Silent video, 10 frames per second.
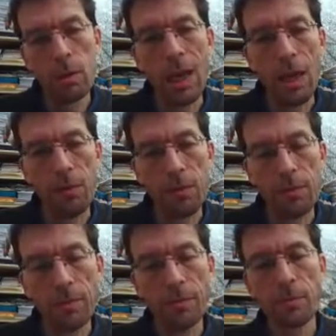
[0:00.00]
cave
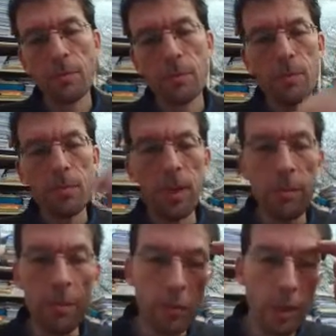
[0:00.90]

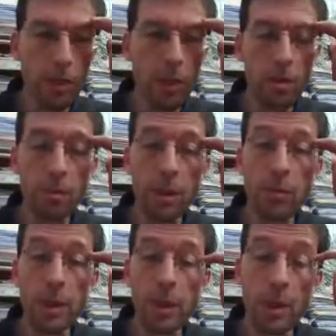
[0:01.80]

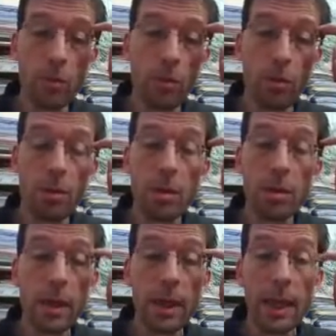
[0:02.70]
between these
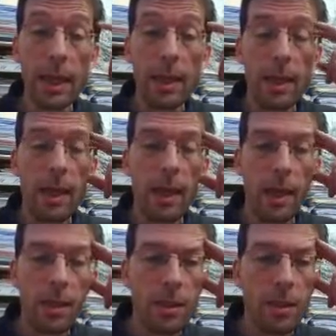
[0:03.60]
walls.
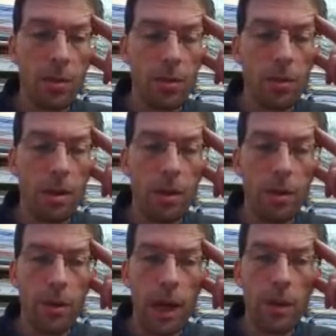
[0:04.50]
So
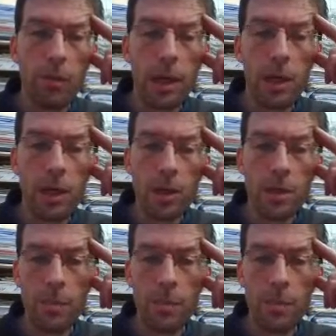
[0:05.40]
I will not